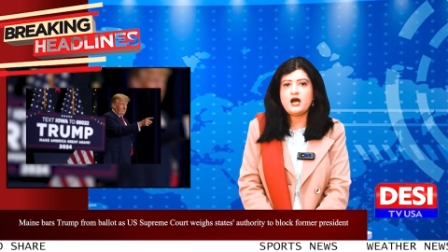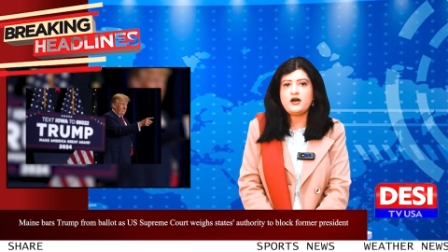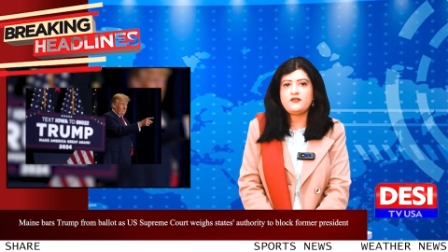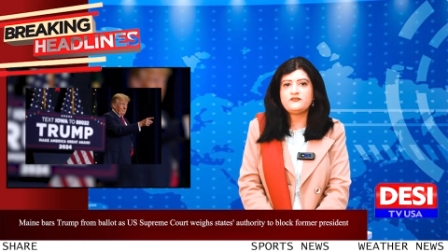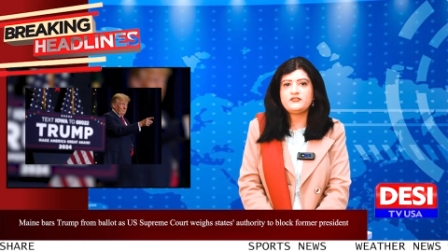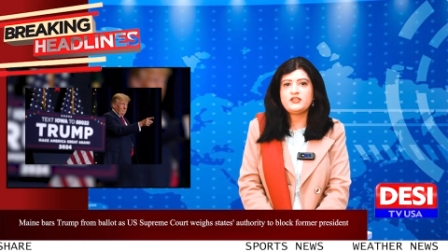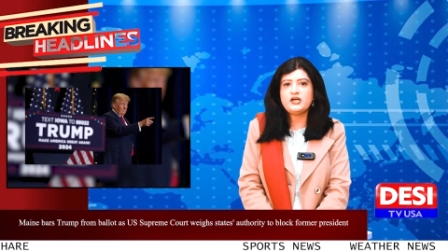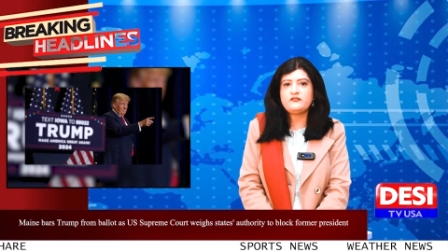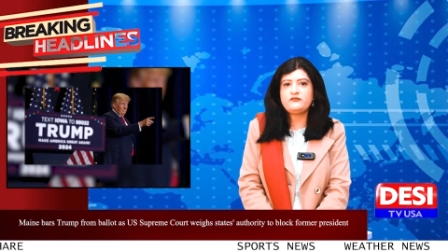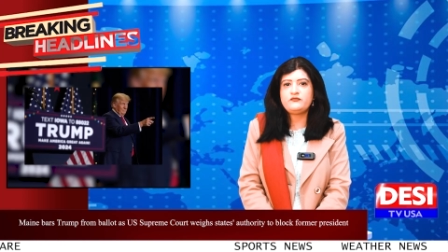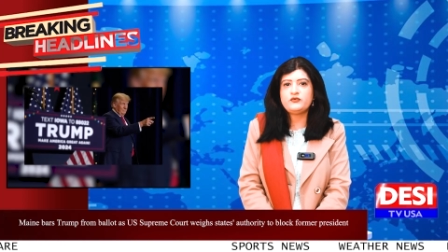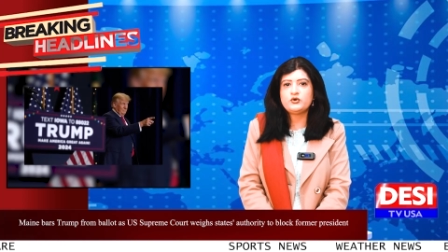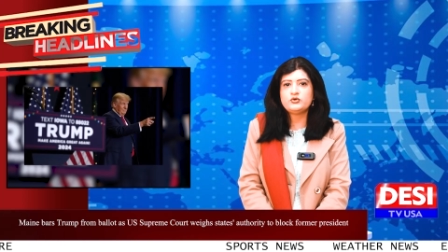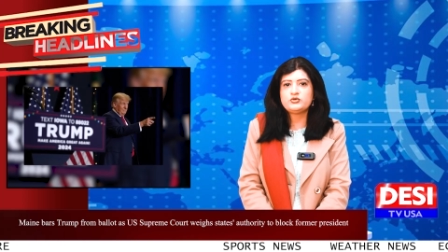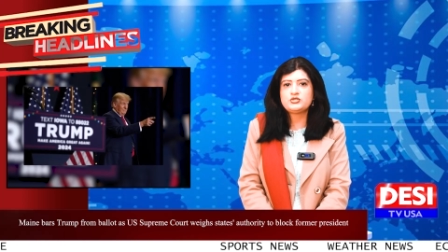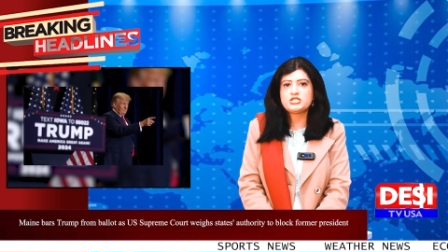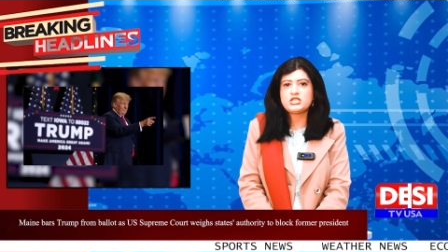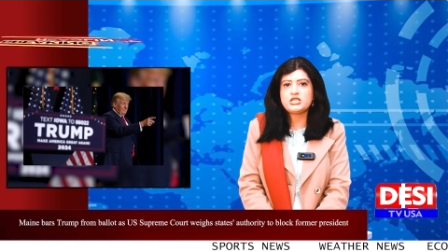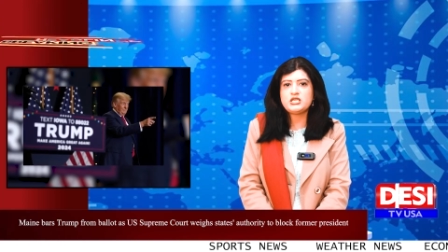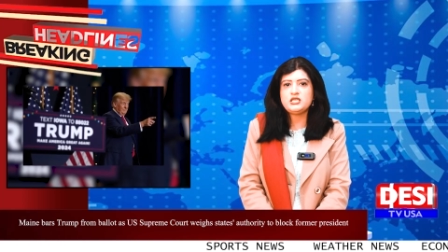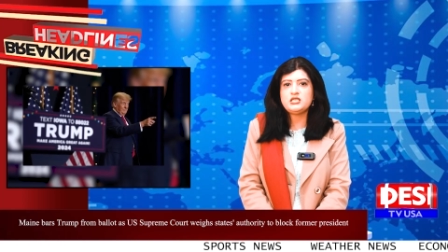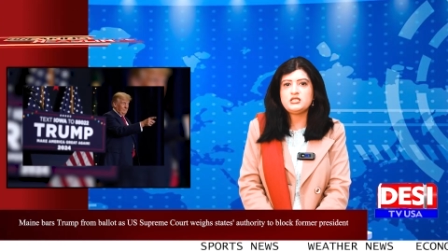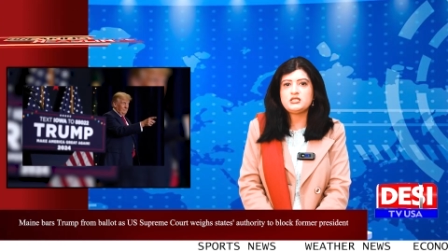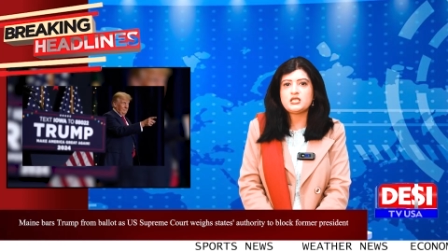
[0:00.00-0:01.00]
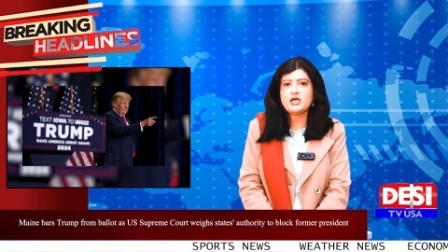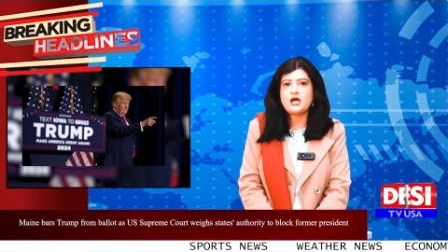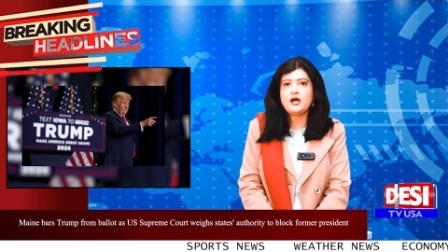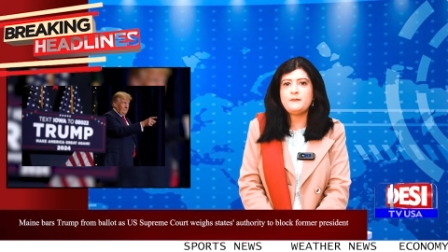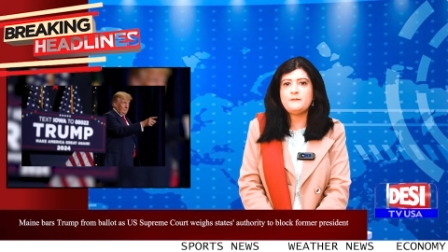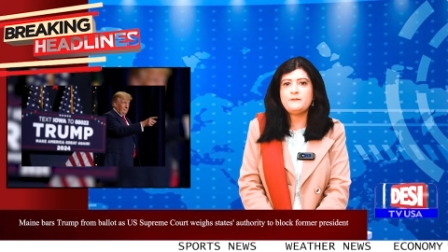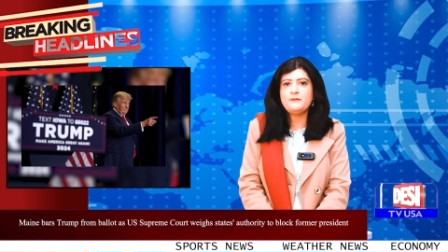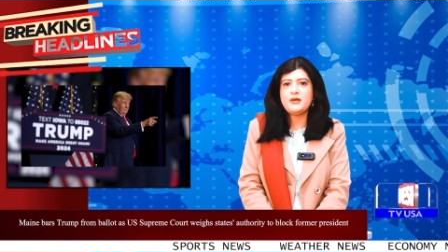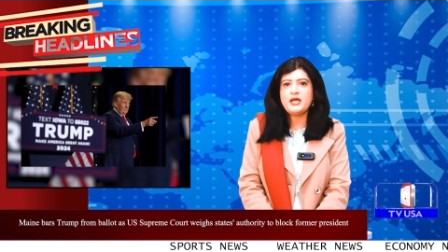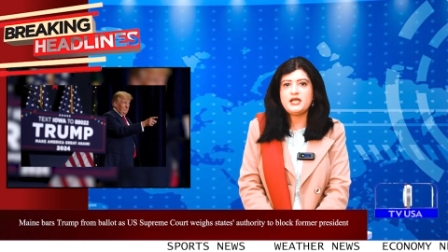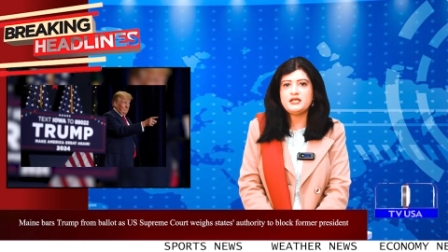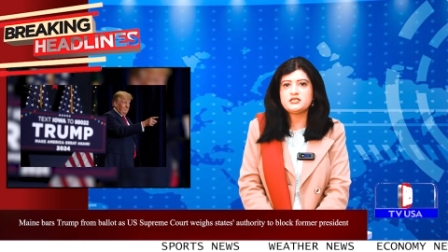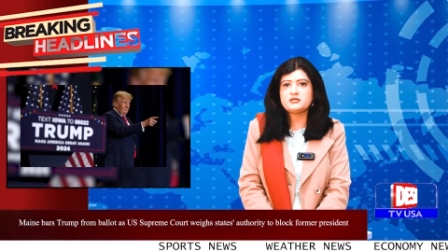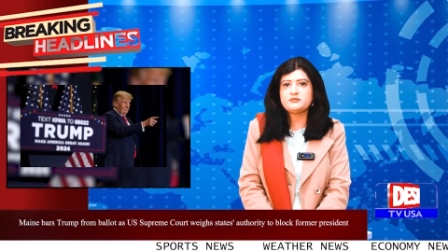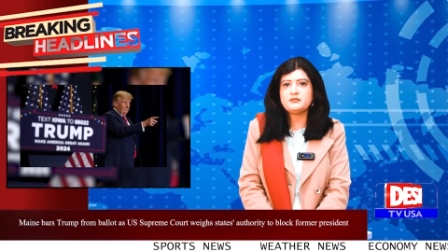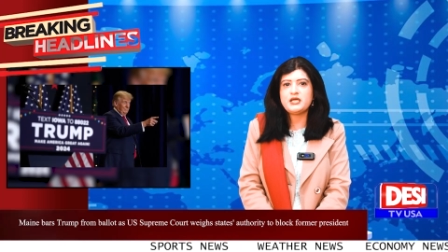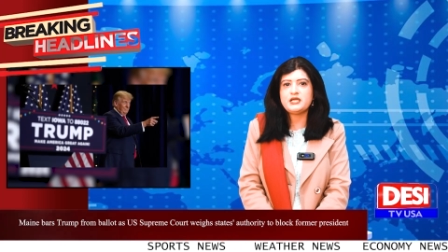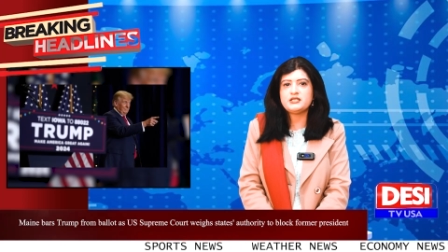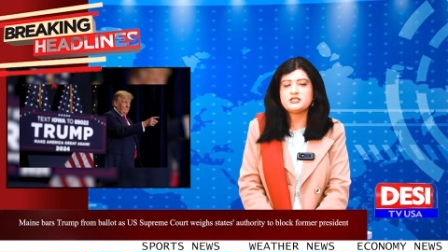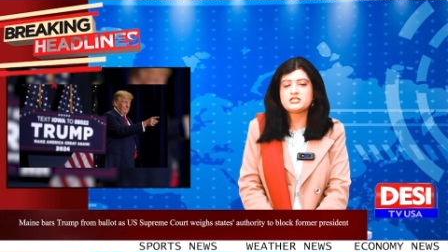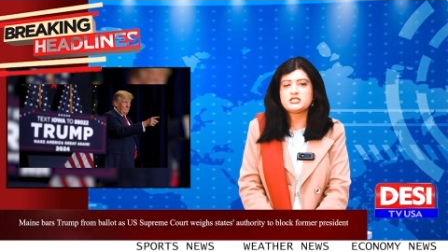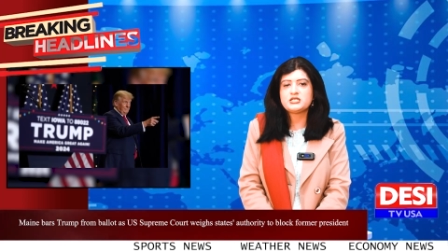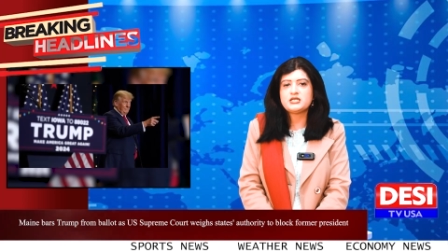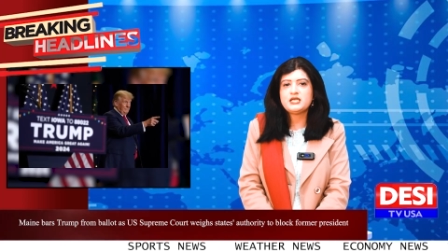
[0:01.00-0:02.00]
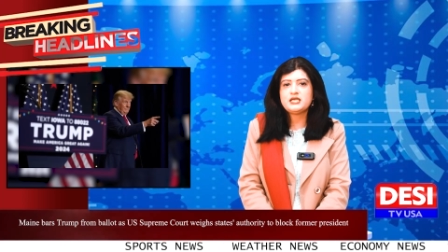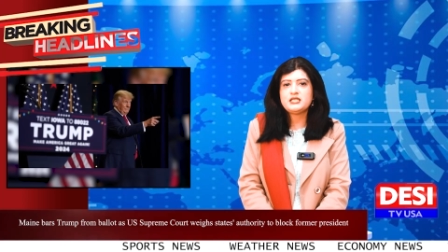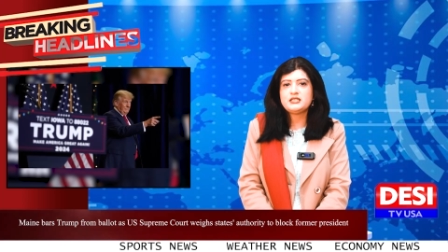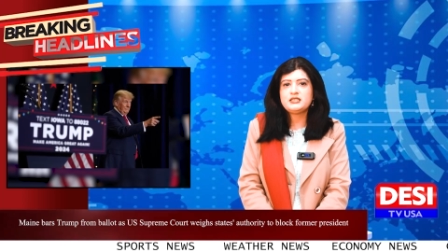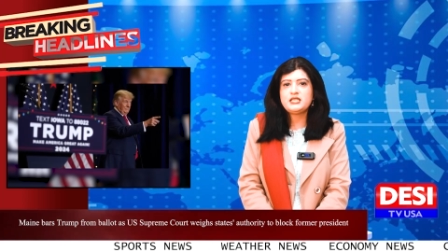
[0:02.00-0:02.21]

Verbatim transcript: of the 14th Amendment.